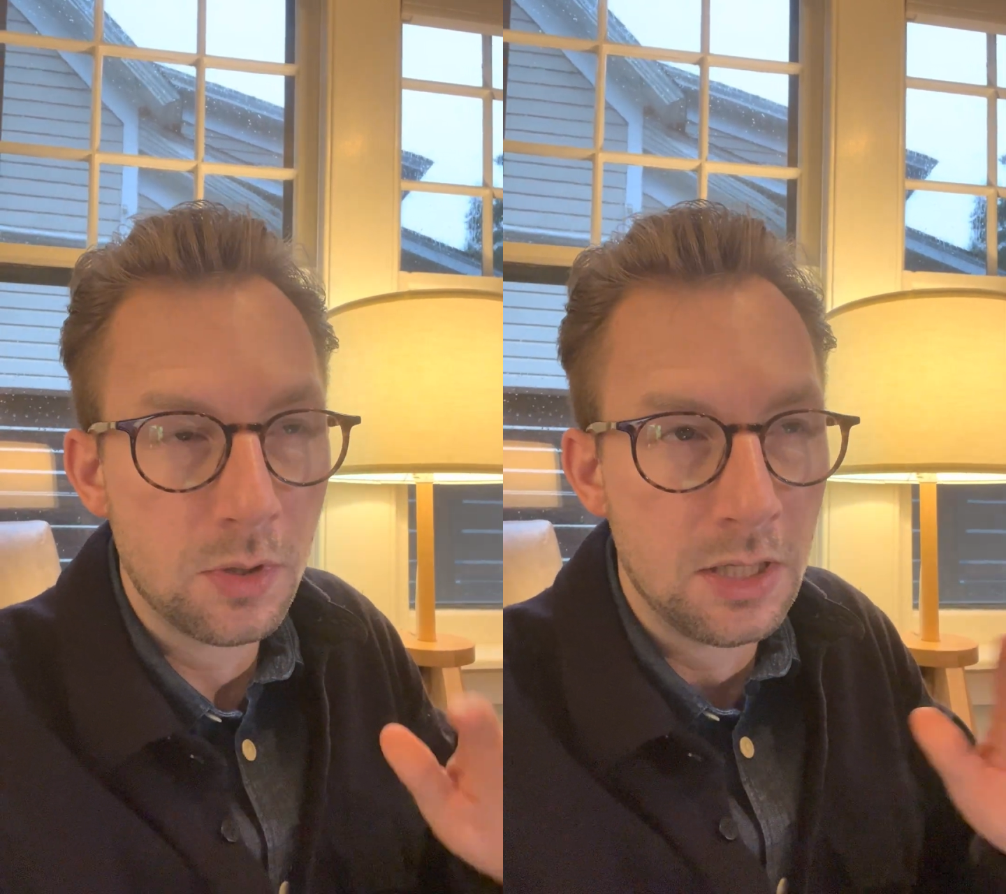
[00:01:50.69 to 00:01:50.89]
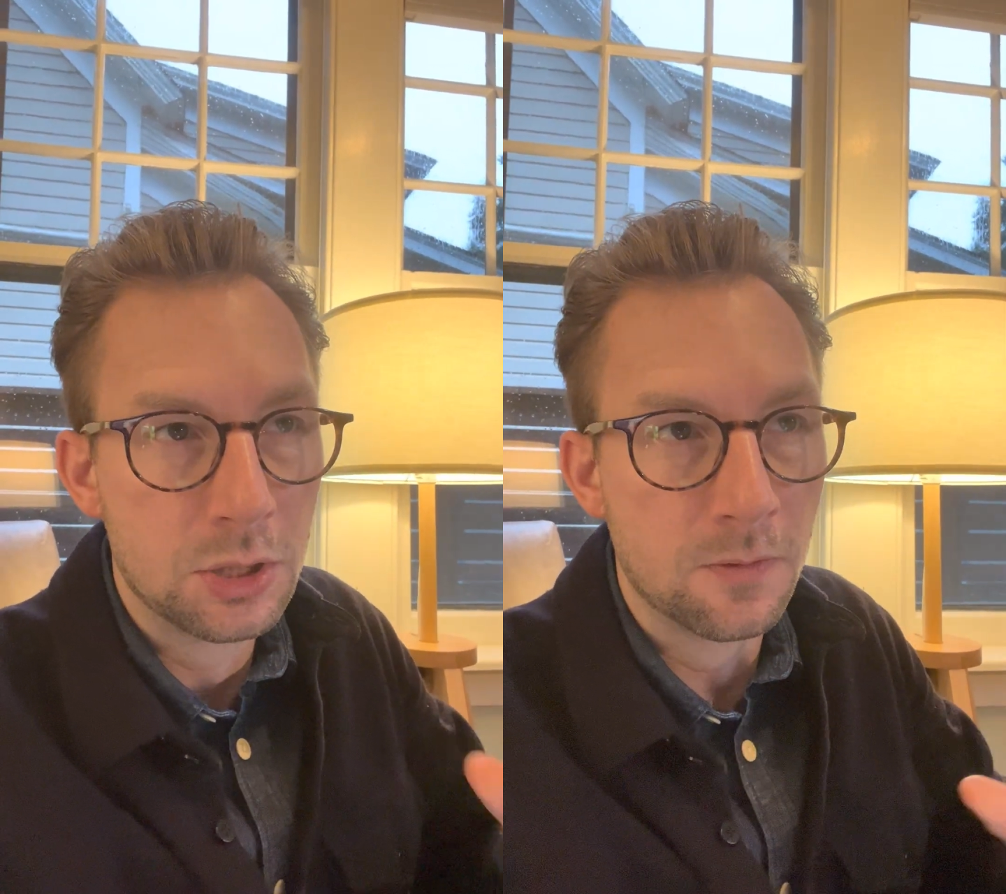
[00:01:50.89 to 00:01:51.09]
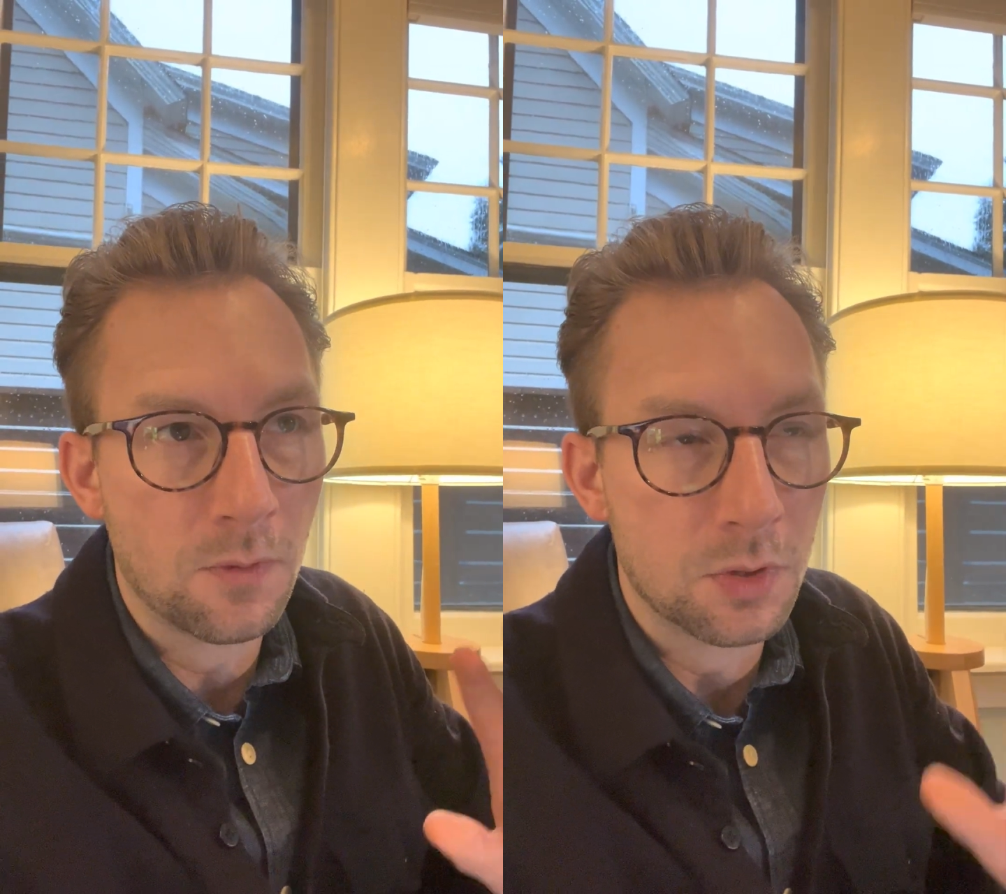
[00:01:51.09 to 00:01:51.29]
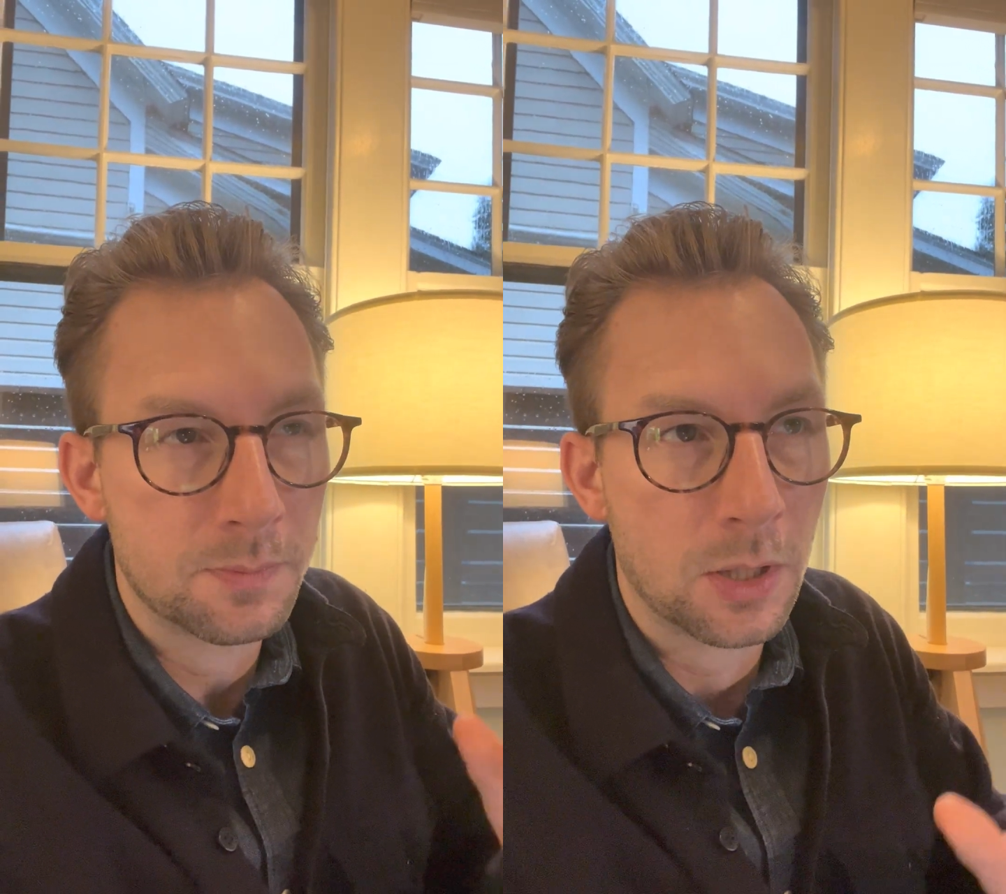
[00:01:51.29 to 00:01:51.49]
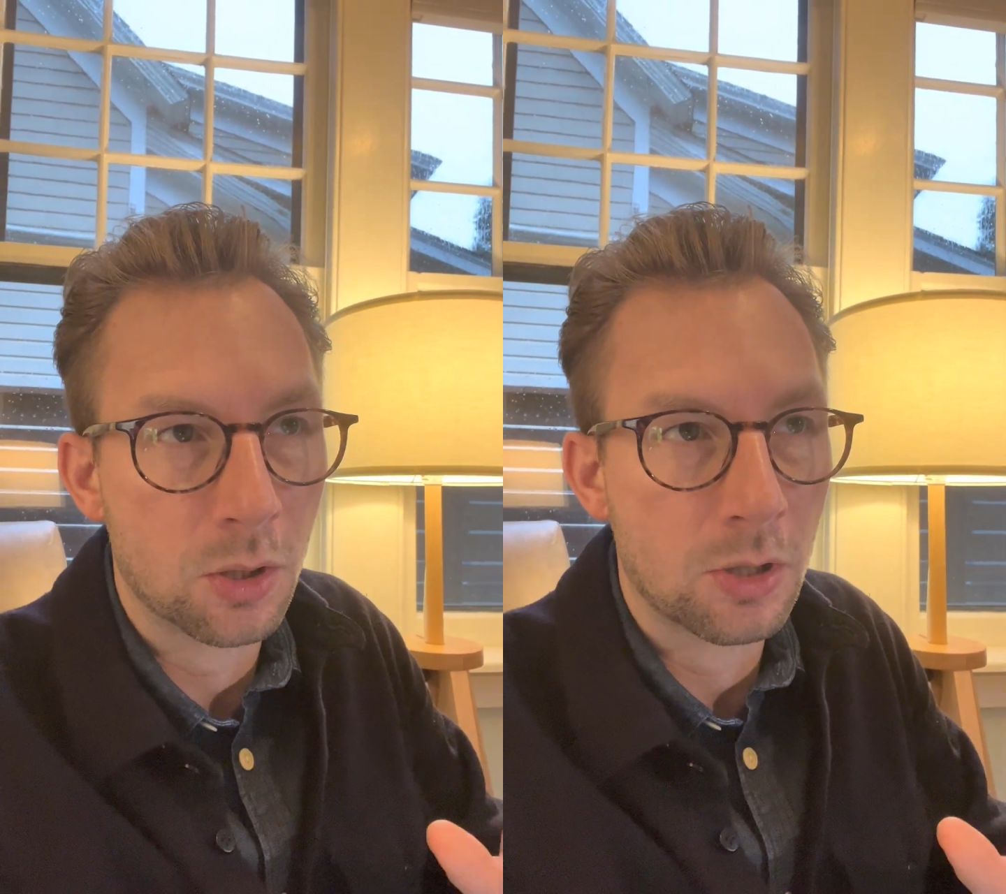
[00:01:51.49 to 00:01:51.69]
each of those
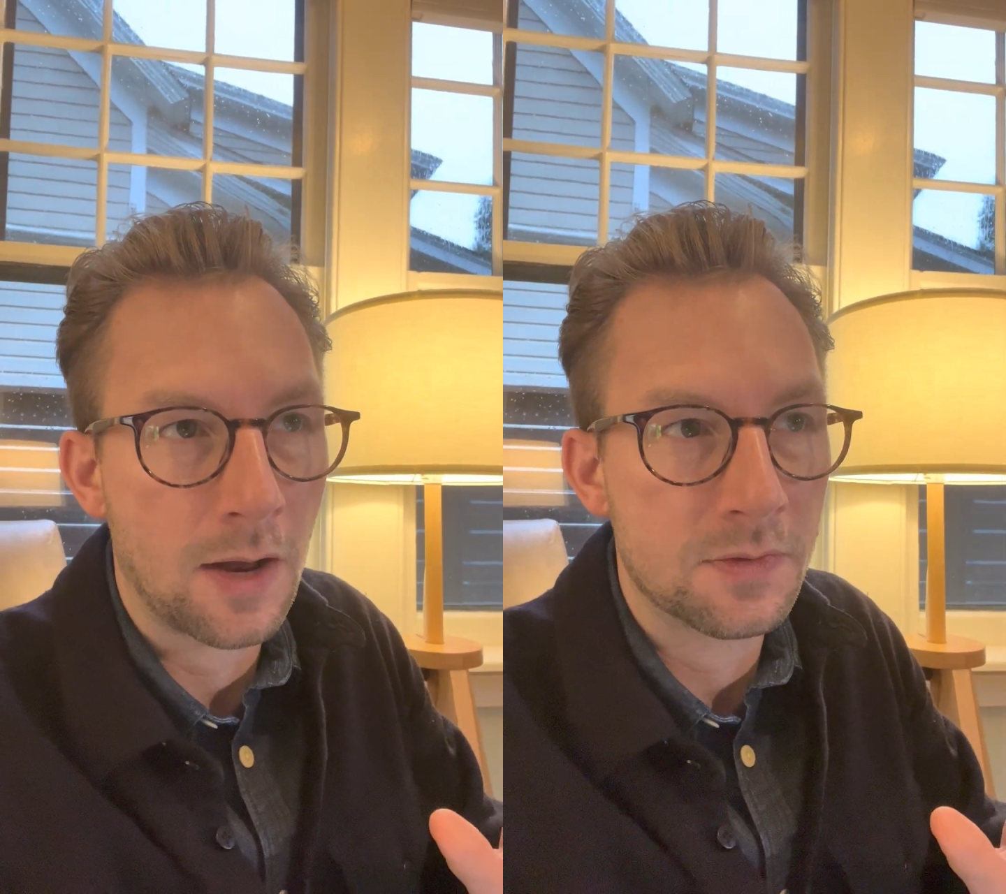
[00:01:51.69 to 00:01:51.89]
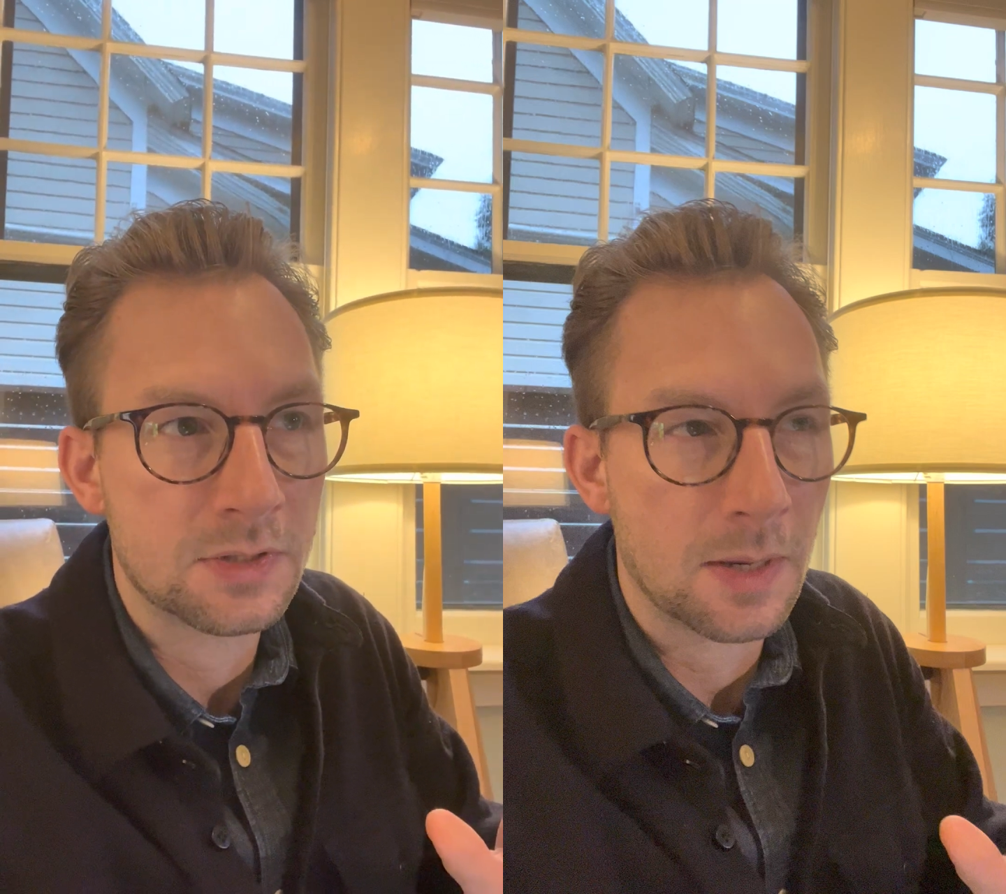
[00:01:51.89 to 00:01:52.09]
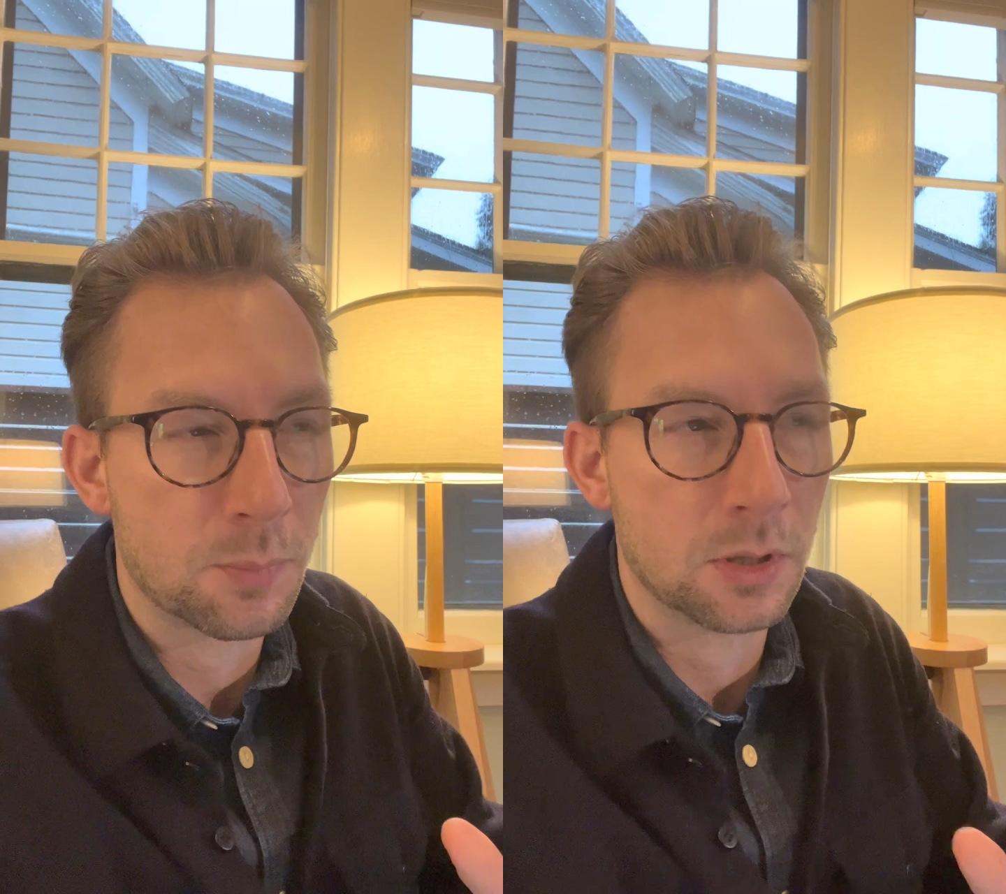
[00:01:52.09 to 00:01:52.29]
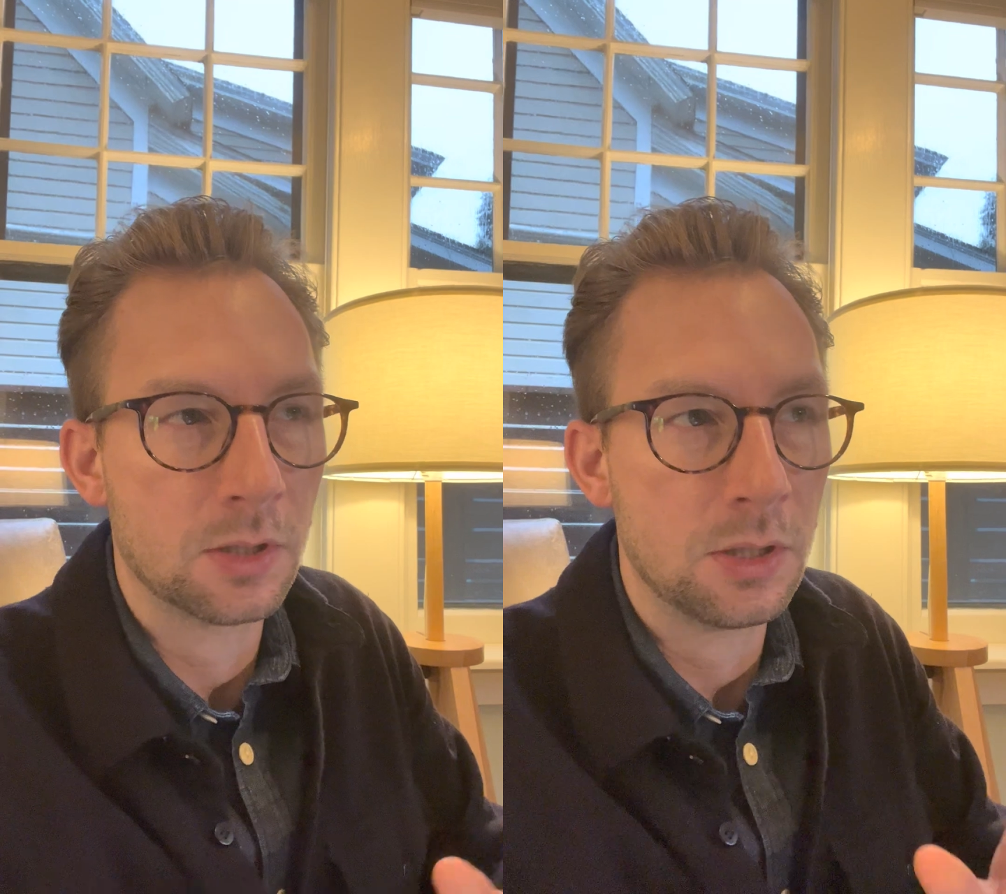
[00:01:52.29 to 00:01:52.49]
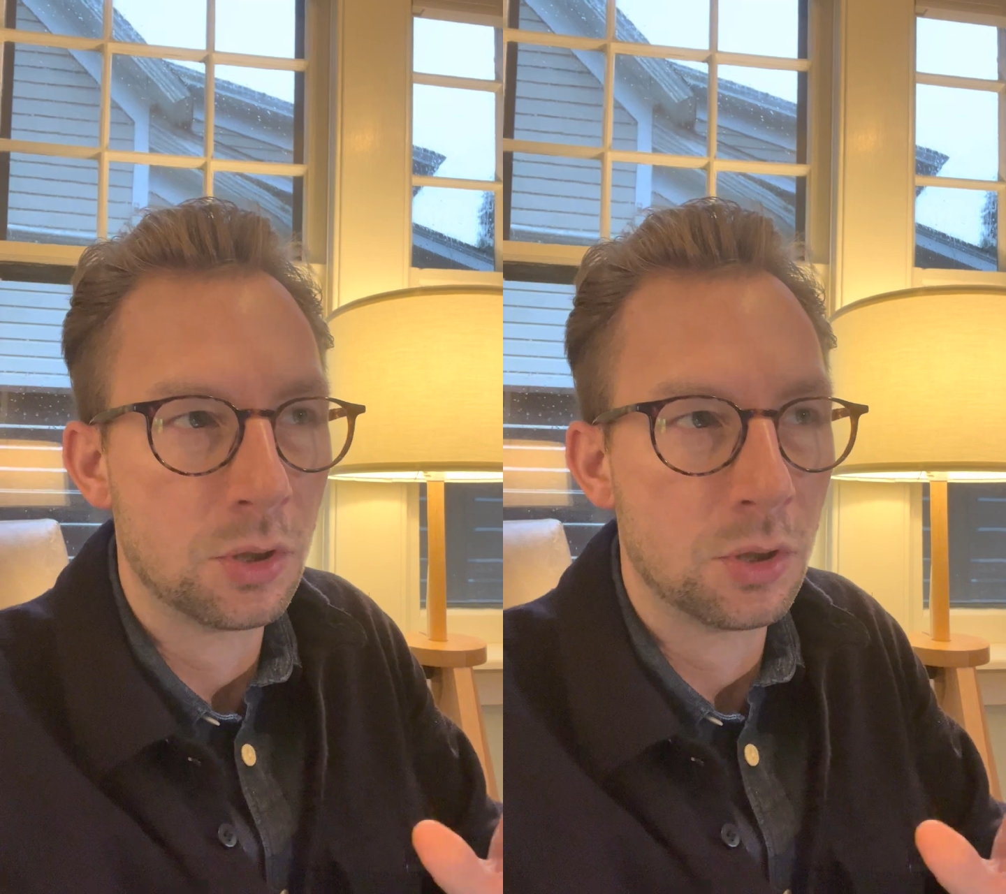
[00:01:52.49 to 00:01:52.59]
paragraphs separately.